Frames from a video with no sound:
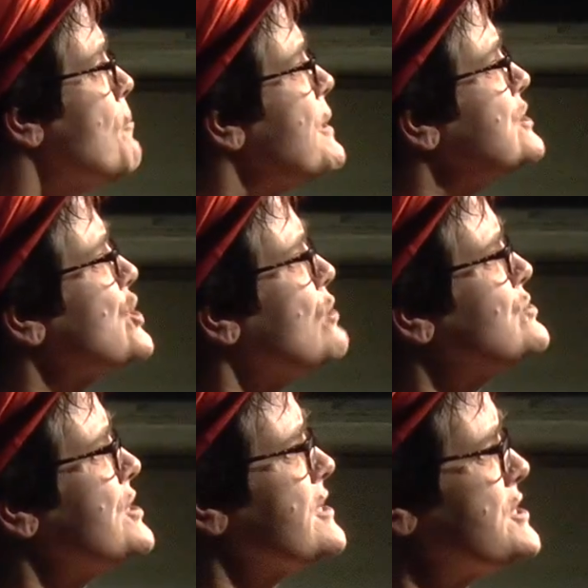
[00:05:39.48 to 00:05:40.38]
But
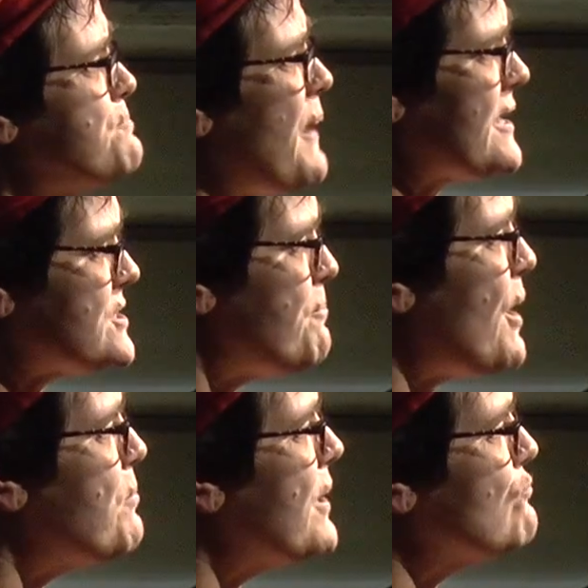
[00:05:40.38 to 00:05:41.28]
don't expect a
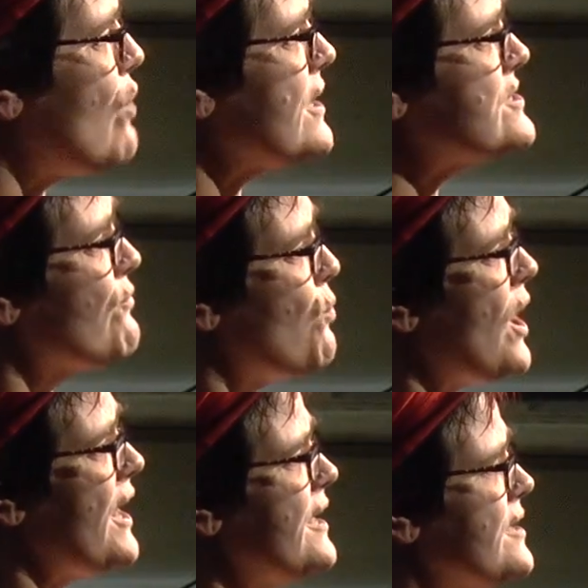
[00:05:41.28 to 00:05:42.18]
public
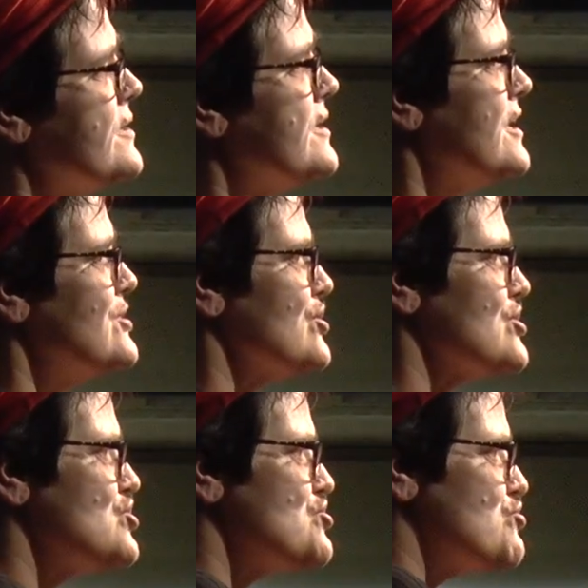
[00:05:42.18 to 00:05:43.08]
right-of-way,
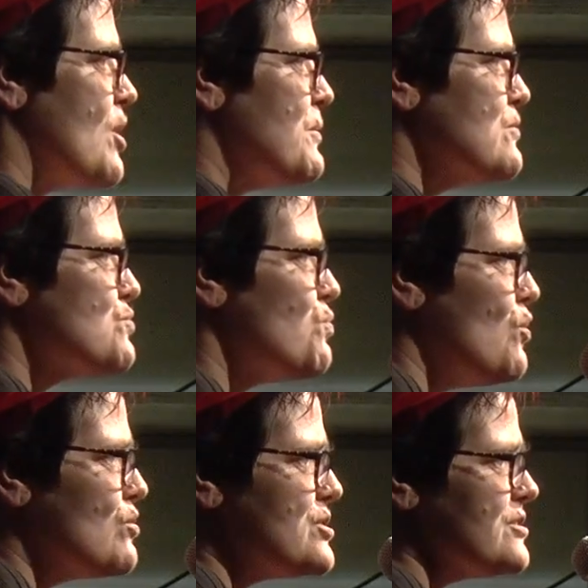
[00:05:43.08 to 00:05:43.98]
just troubled
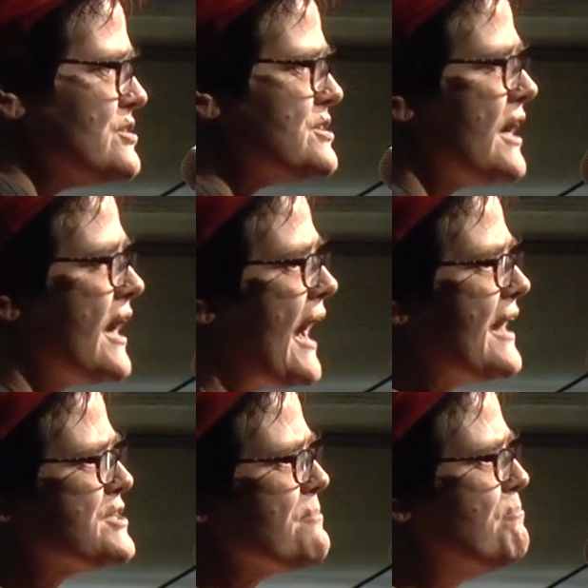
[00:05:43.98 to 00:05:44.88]
waters
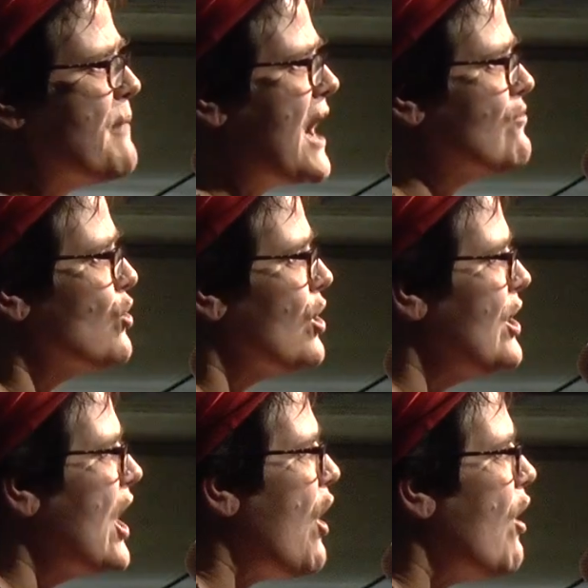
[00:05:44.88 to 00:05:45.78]
and a mayoral
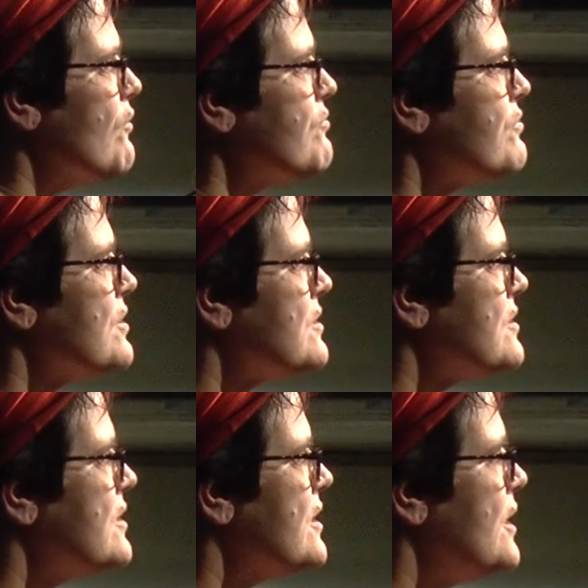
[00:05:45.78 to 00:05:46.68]
laugh.
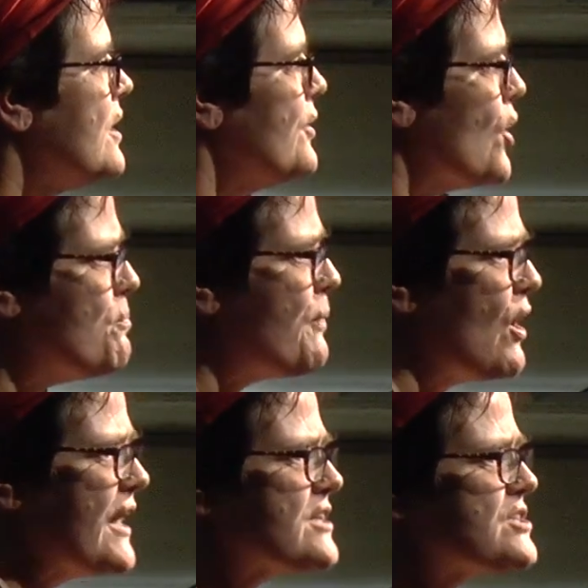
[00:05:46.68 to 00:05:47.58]
No
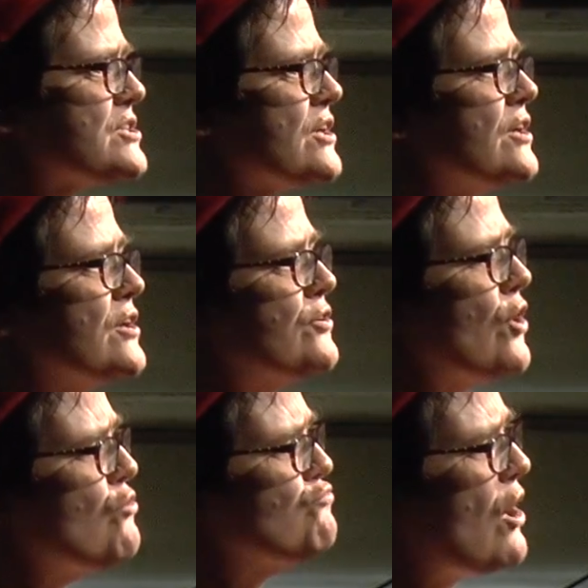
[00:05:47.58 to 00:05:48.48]
bikes,
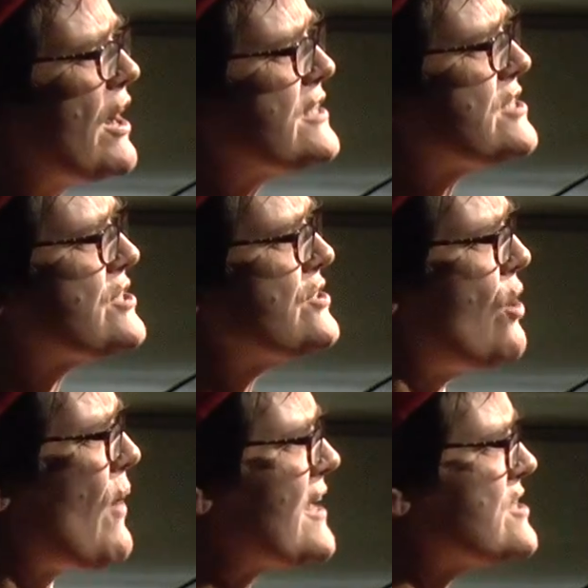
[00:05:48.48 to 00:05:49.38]
no lights, no
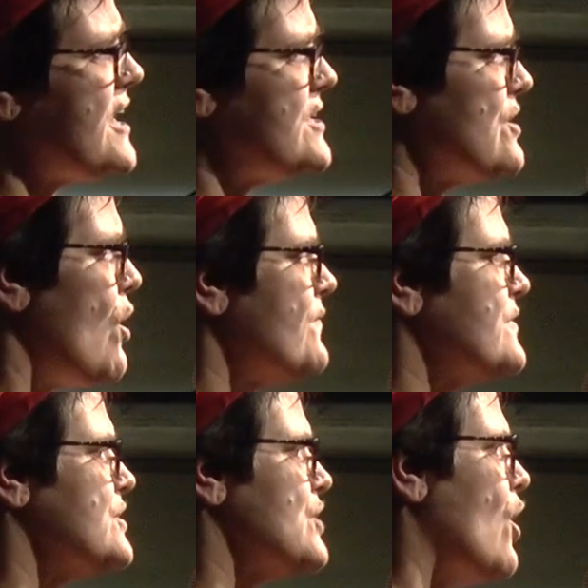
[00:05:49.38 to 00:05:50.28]
access
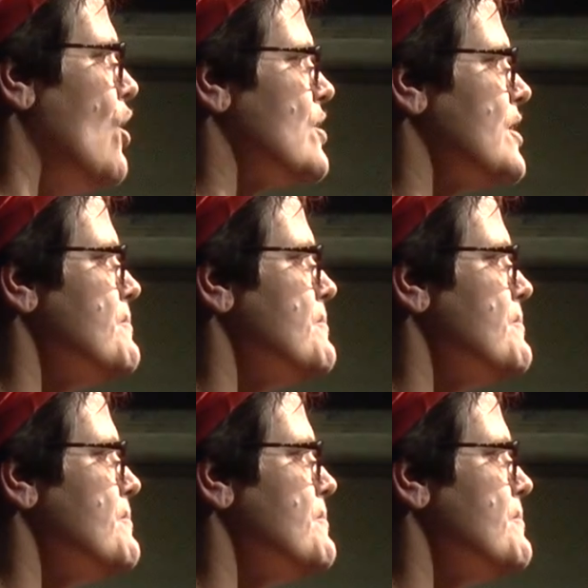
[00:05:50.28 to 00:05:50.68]
after dark.